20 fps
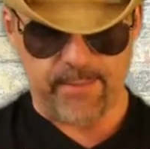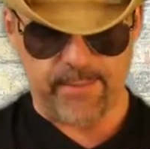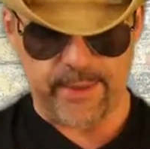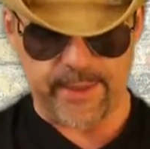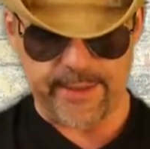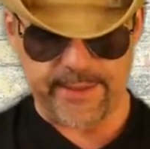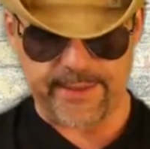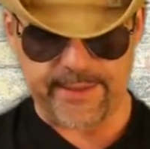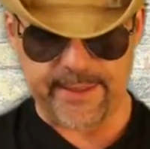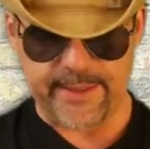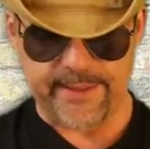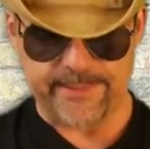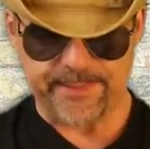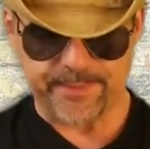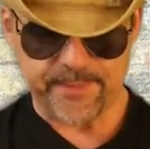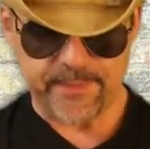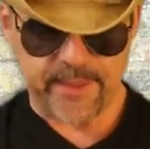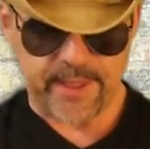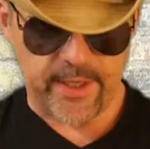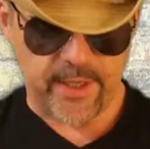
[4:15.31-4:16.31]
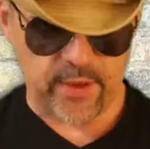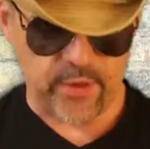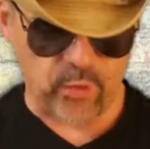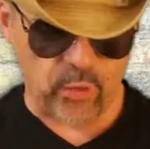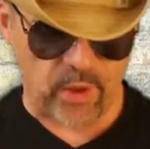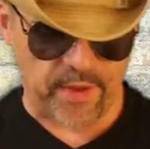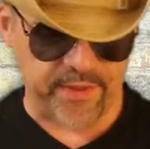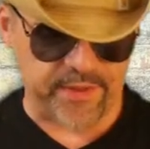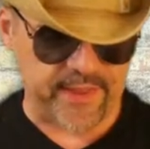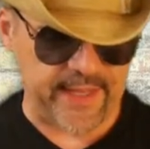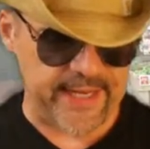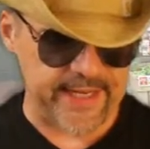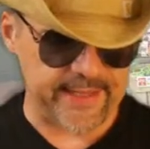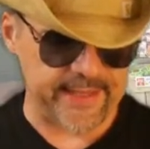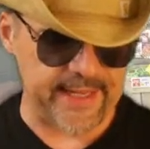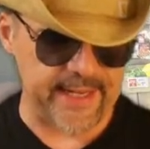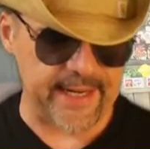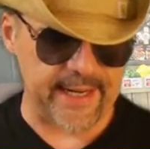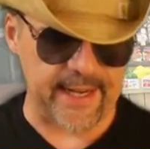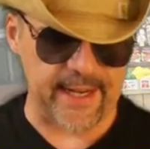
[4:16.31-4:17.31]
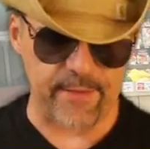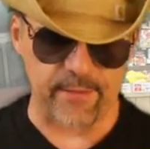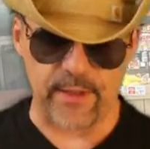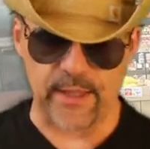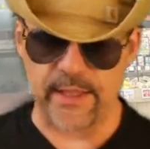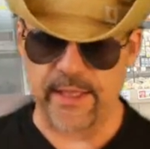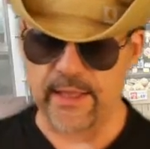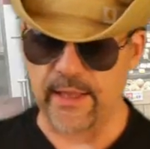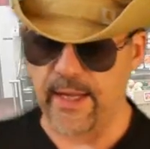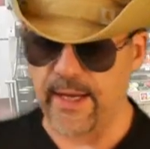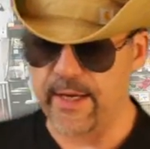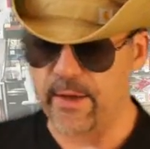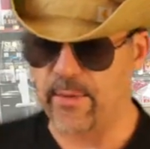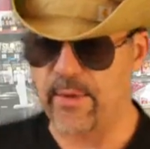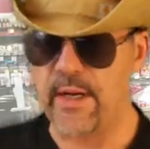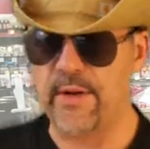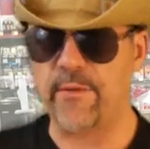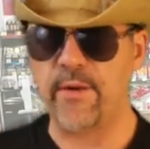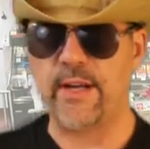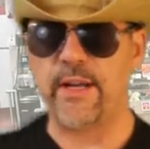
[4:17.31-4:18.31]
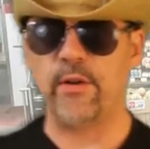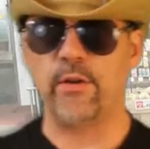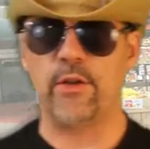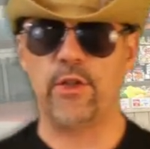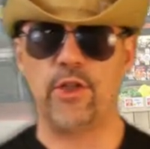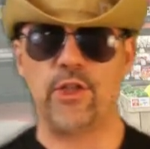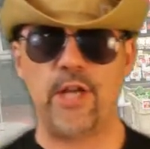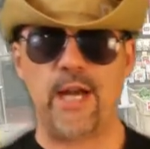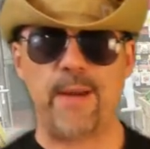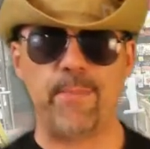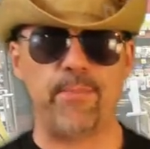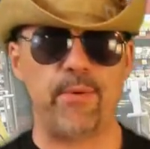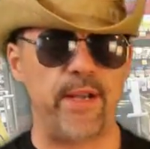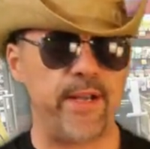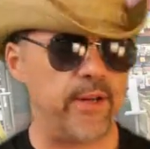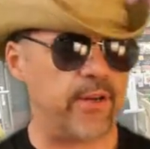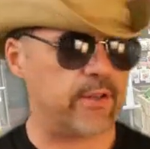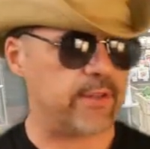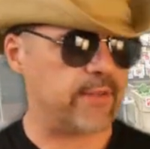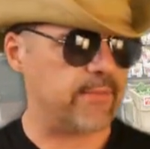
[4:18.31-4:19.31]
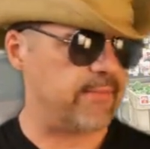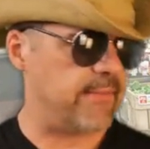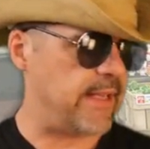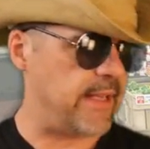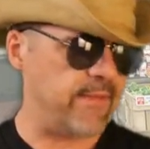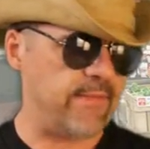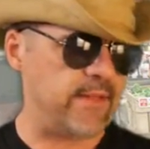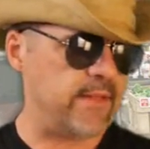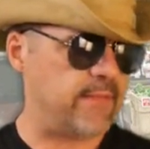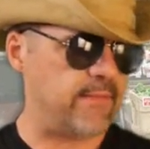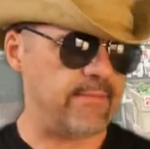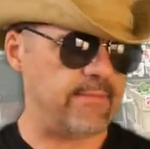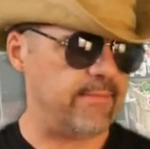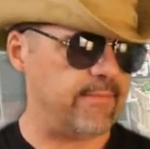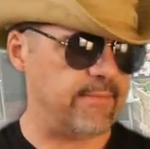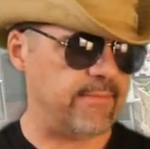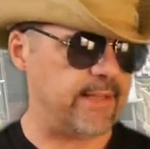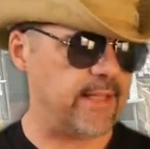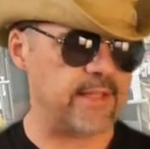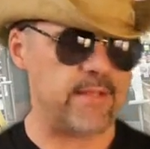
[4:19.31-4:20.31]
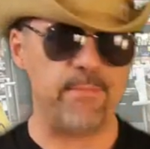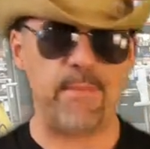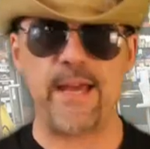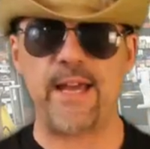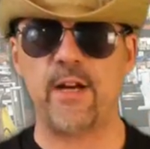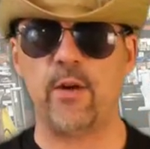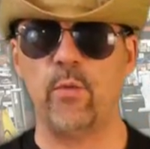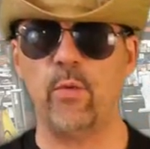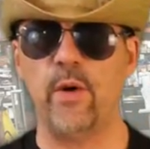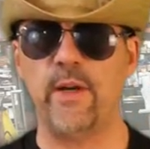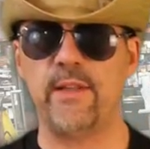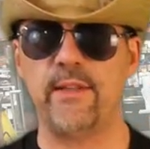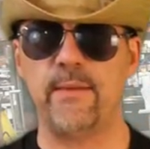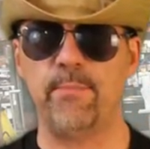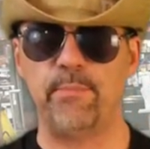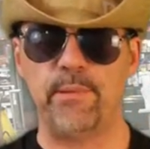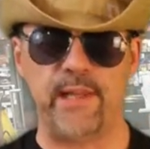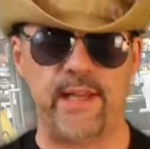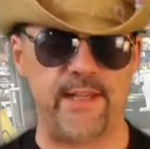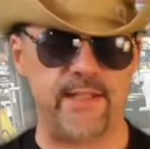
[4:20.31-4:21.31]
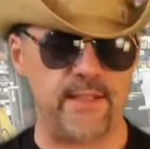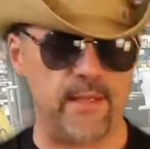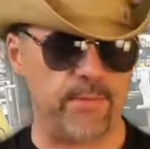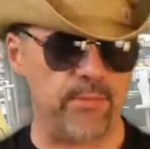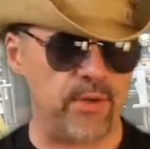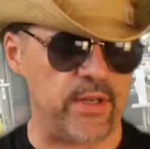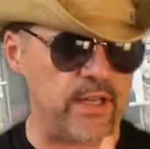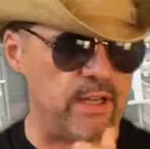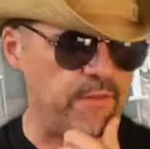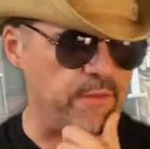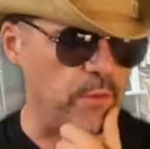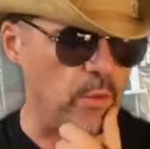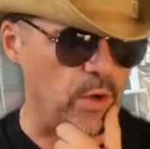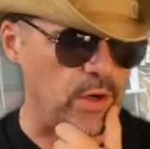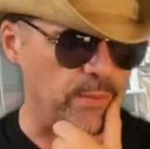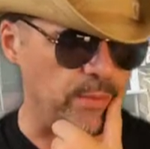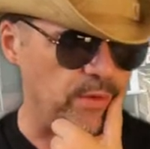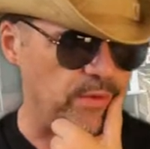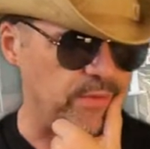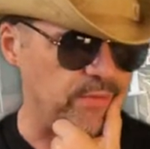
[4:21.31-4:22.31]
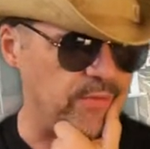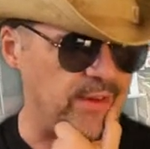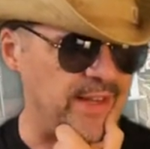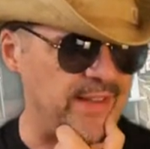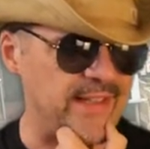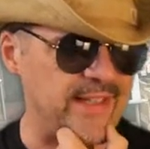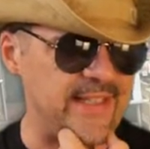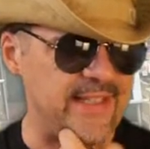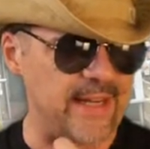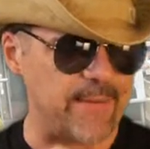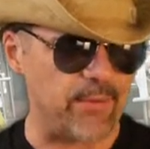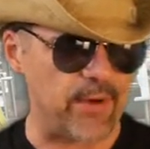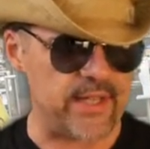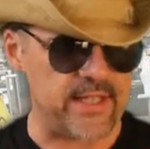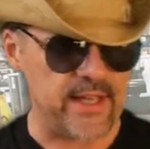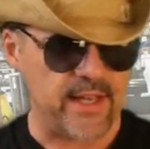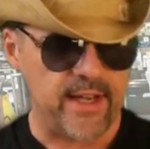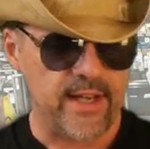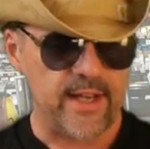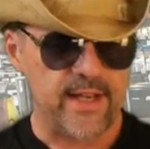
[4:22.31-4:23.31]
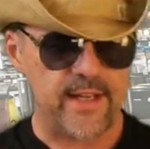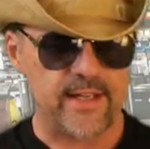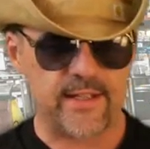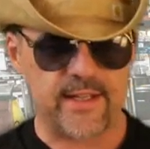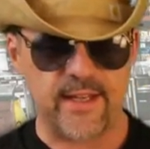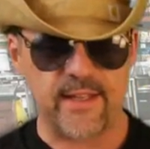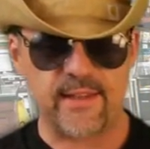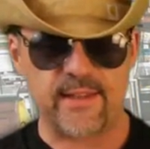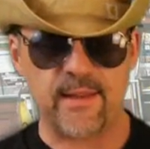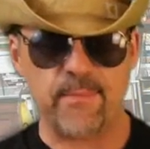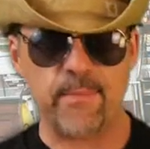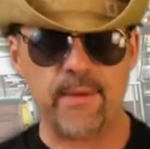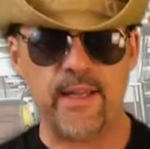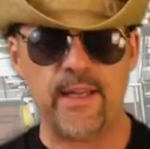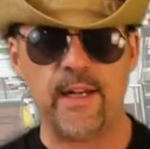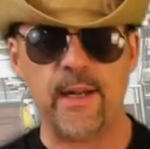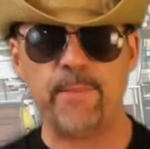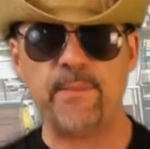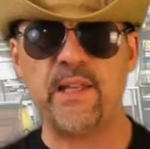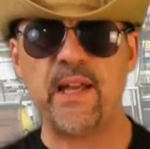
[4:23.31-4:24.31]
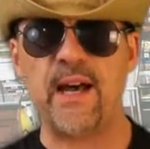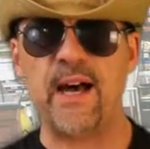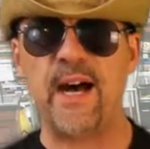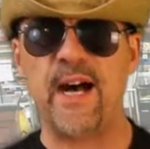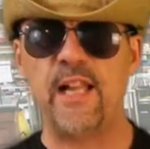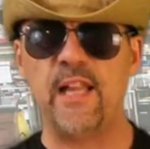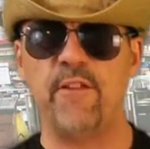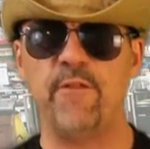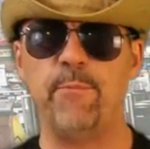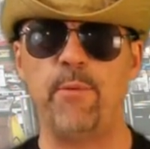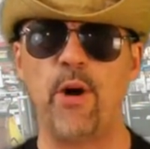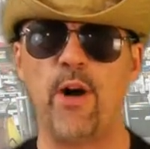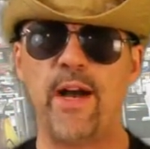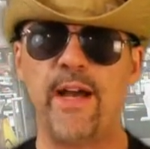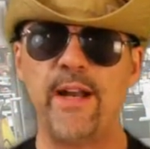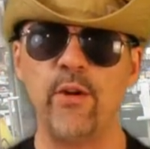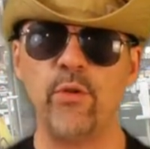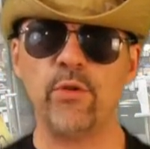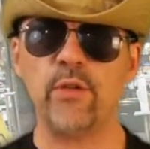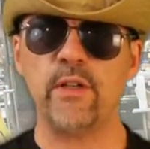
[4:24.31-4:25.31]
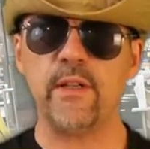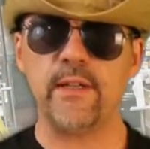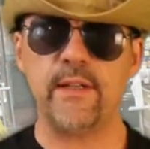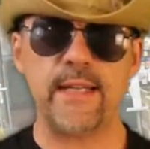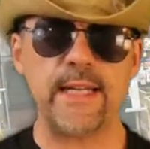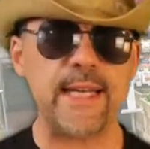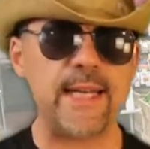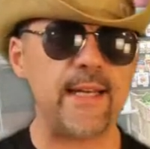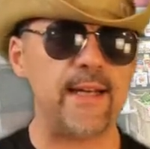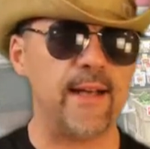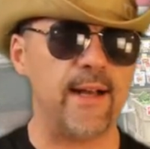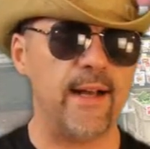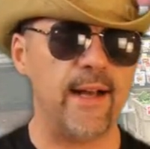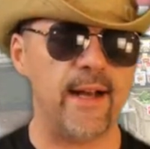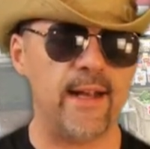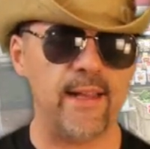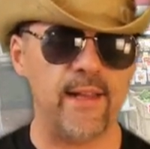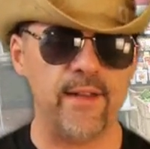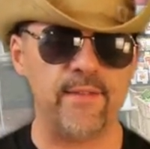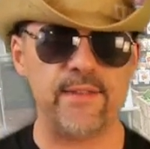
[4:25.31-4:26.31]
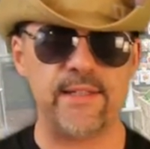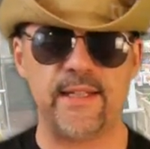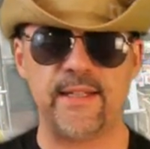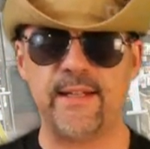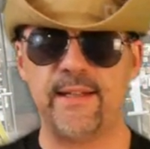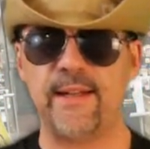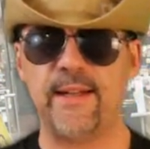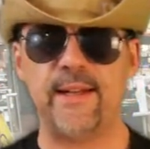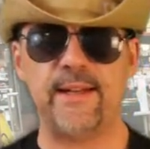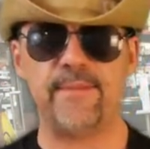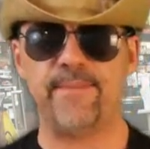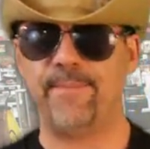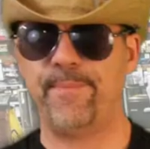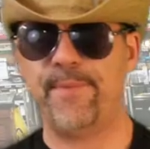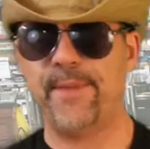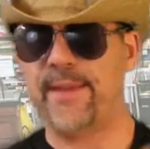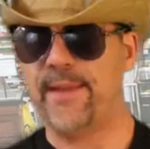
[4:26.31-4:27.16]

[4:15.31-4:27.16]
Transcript: But uh, here's one thing that I really like. Whenever I go to ShopRite or even, doesn't matter what place, they're pretty affordable, around the same price, is hit, the, hit up the olive bar. I don't eat olives and I, I